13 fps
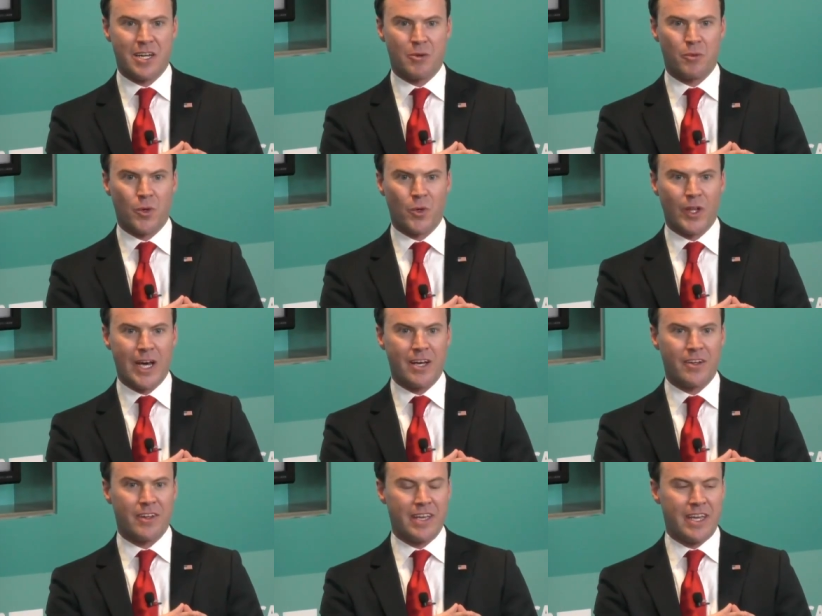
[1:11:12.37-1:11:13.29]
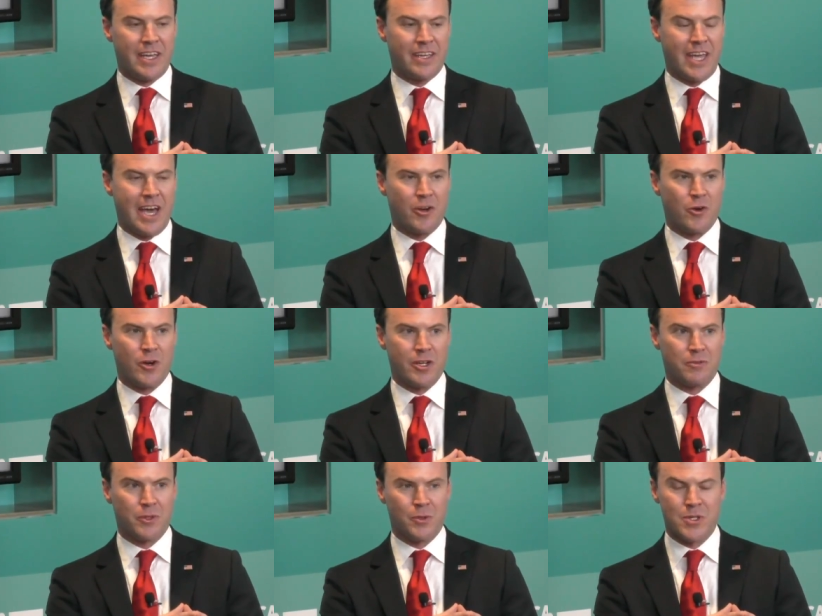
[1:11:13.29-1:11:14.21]
how to roll out a counter
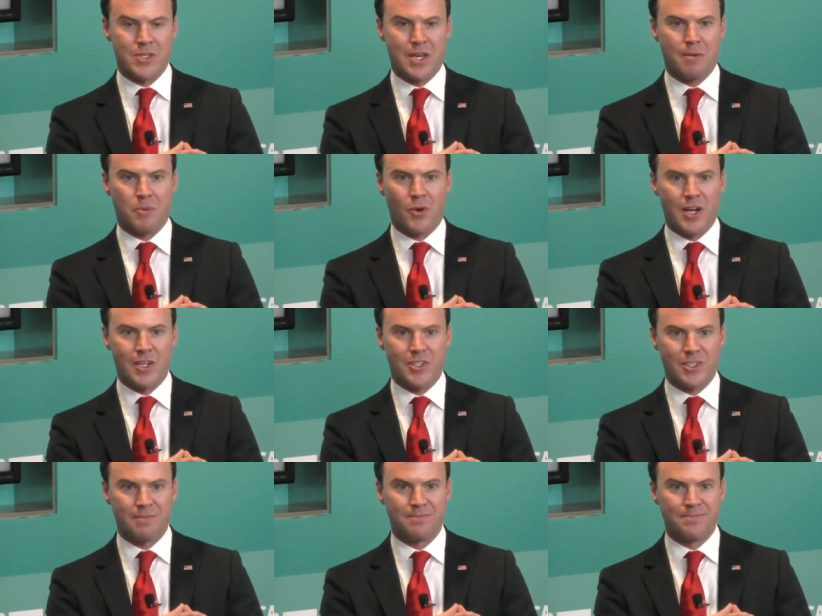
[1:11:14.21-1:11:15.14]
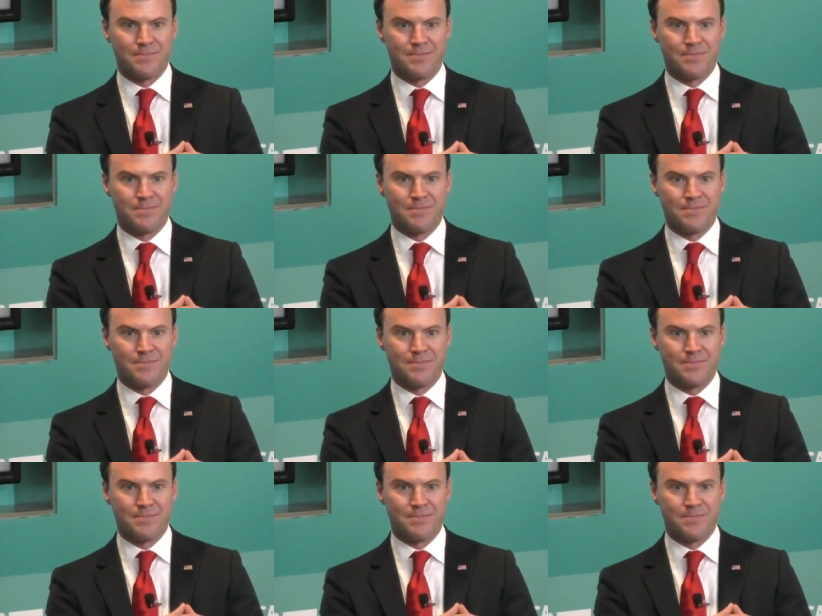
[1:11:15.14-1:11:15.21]
influence operation.